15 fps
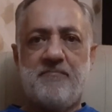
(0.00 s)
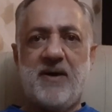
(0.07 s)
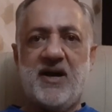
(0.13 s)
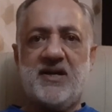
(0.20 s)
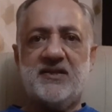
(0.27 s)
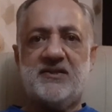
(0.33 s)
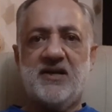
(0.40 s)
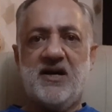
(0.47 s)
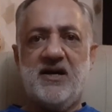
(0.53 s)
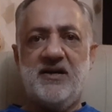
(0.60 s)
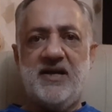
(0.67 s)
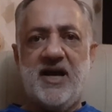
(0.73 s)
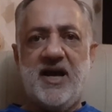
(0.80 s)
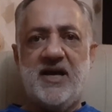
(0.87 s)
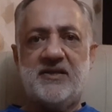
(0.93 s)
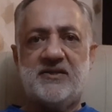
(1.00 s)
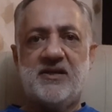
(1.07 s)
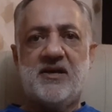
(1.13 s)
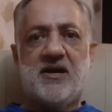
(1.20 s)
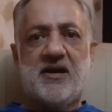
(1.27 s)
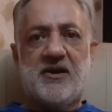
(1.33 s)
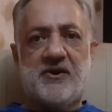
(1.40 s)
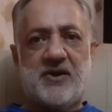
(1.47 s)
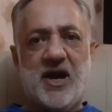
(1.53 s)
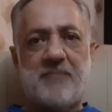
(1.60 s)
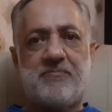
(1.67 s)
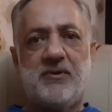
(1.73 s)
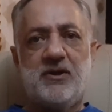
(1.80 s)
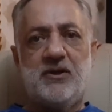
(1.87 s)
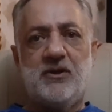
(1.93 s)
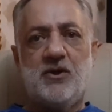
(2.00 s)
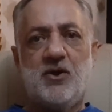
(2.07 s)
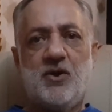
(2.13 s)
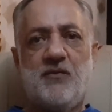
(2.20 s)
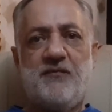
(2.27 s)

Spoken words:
Pakistan has grappled